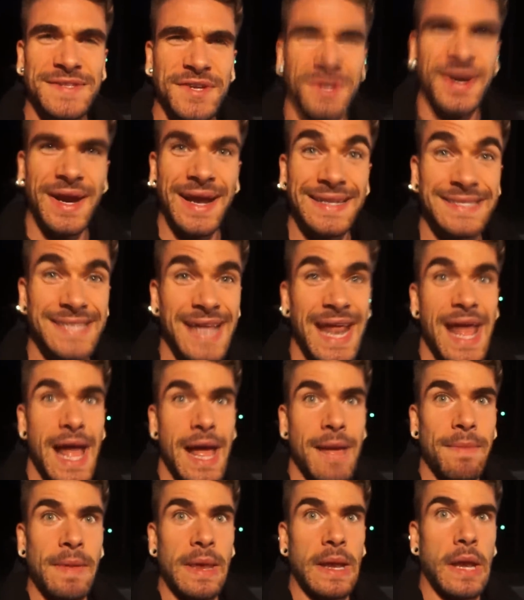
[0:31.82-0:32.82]
here, and today
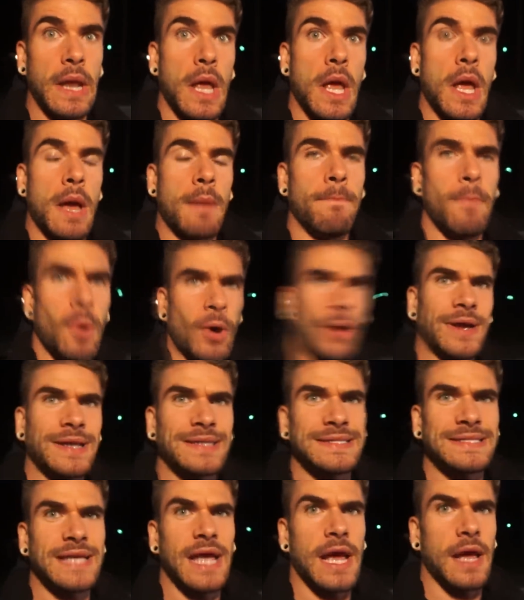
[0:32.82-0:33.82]
I'm in
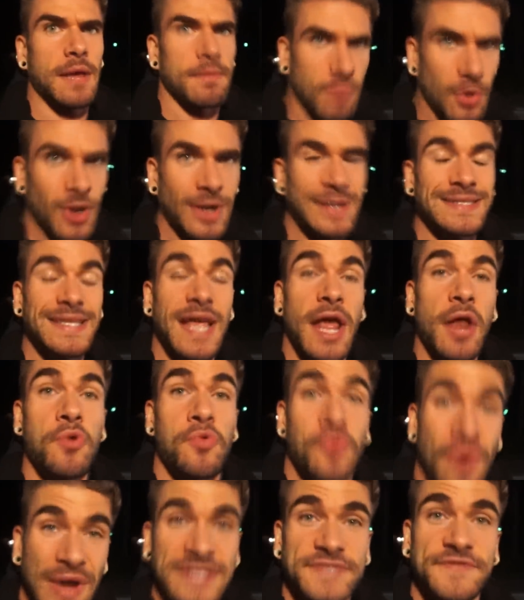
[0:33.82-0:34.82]
Morgantown,
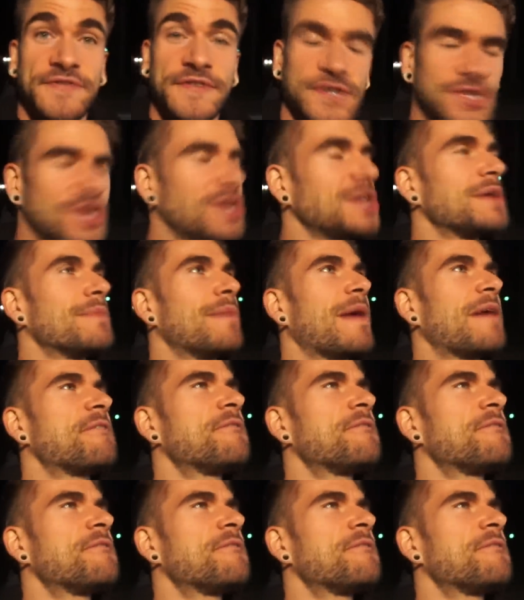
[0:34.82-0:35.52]
Morgantown, West Virginia. My